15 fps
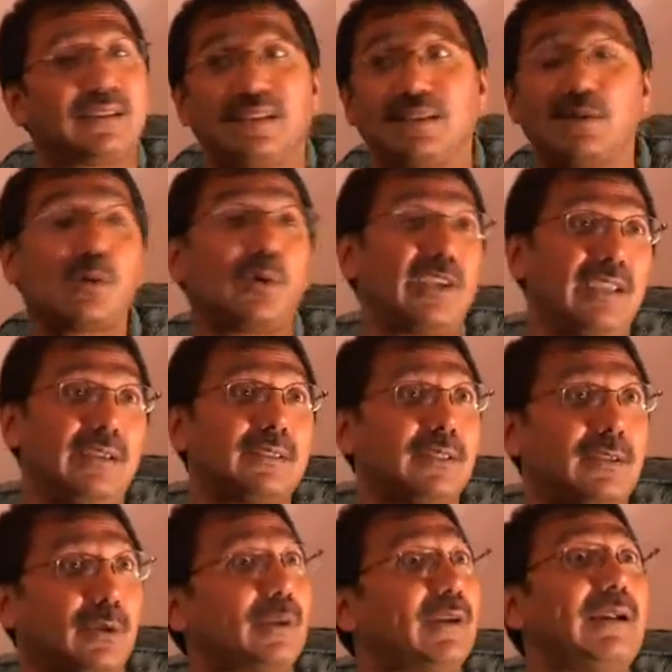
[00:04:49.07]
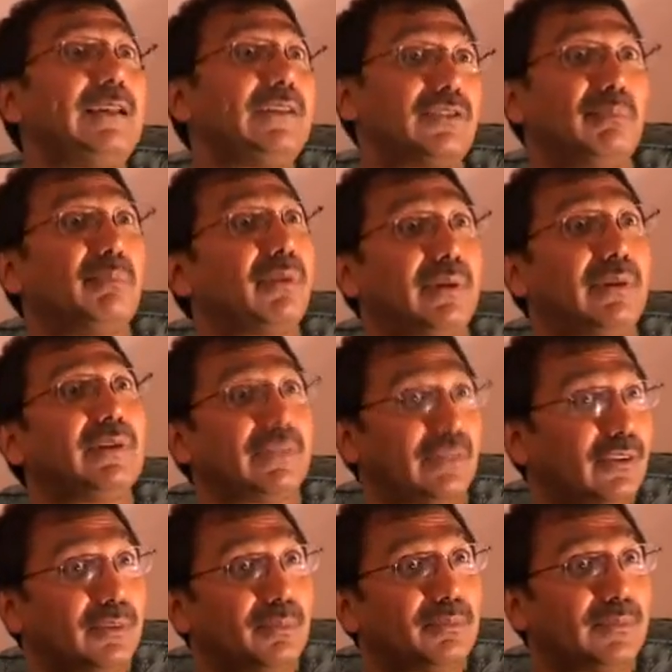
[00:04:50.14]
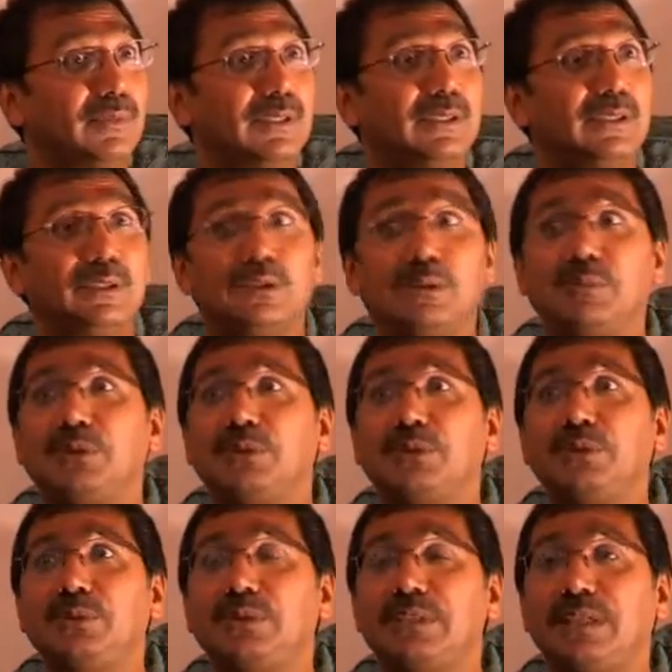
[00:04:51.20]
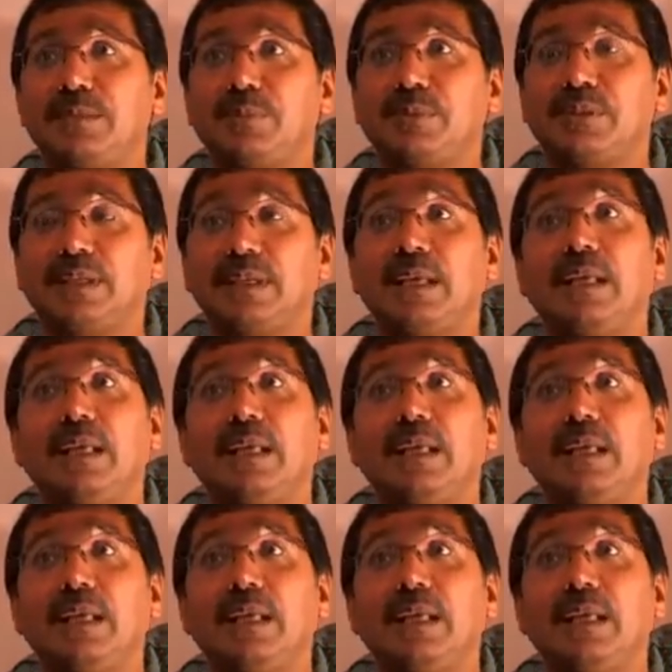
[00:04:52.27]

saying, "Oh, here's another Asian boy that's come to school," type of thing.